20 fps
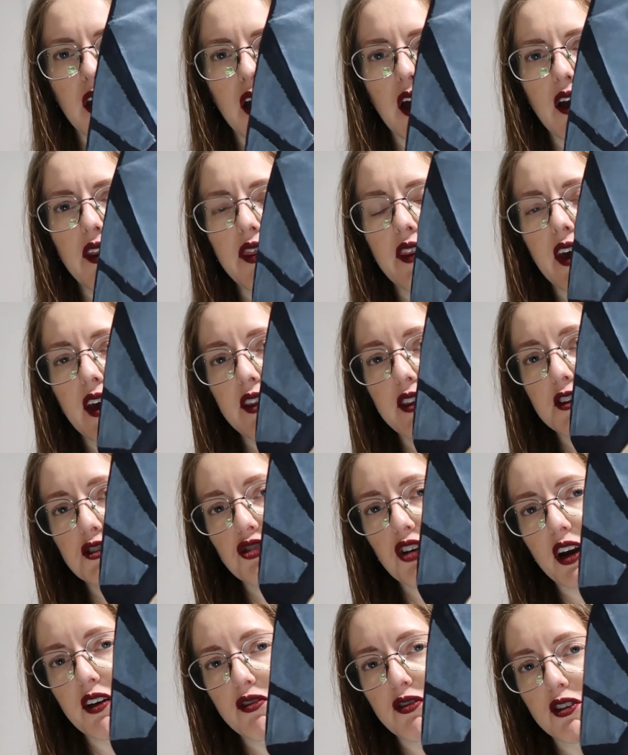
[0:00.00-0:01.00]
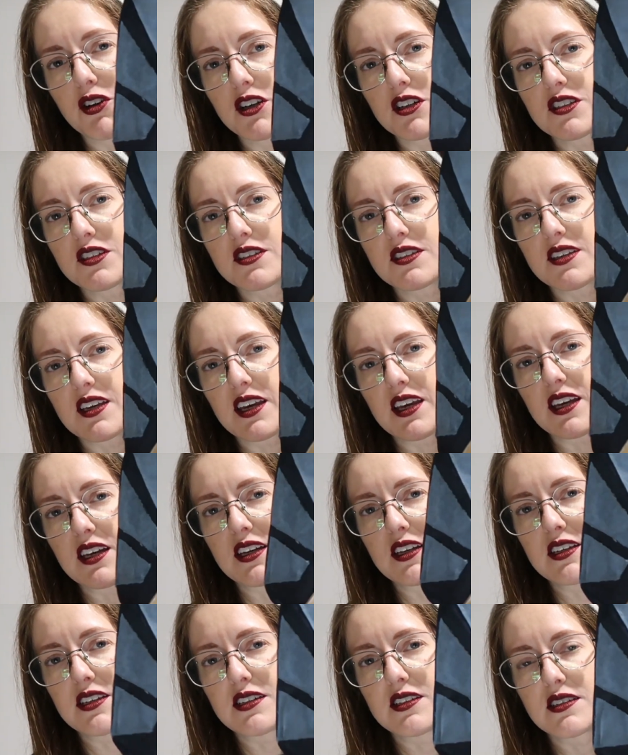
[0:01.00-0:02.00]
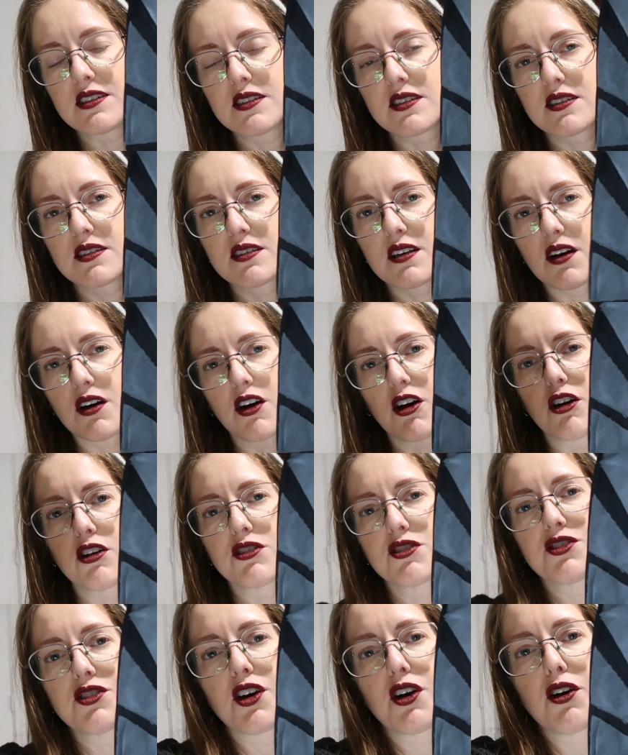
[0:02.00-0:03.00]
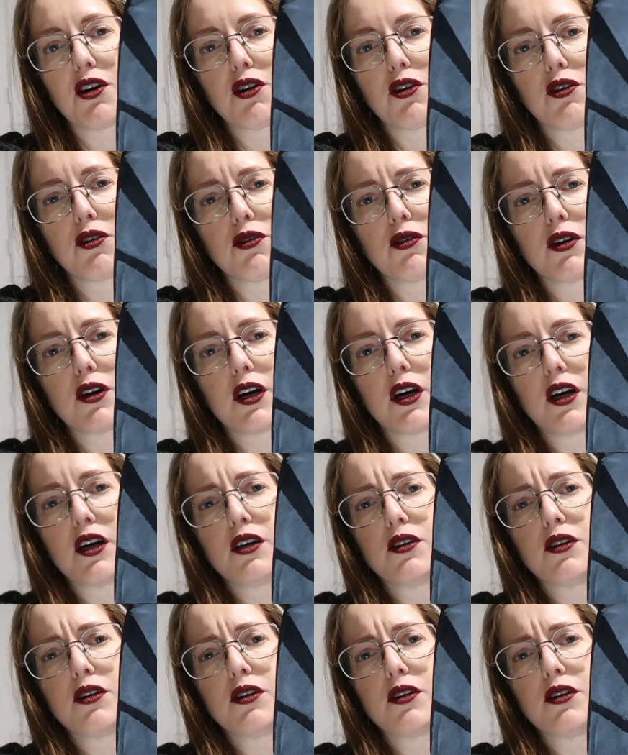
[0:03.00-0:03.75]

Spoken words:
And then the Triforce is also